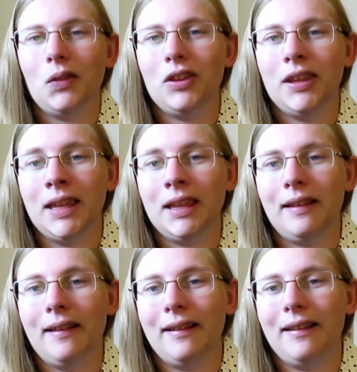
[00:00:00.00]

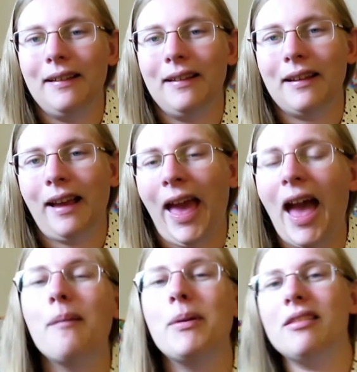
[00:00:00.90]
the
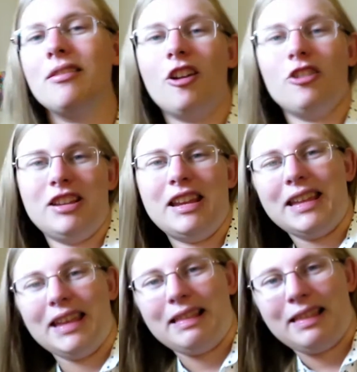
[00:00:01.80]
cabins are
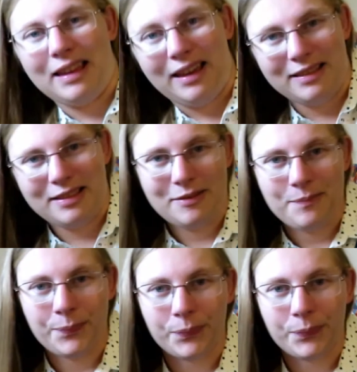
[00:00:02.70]
taking sides.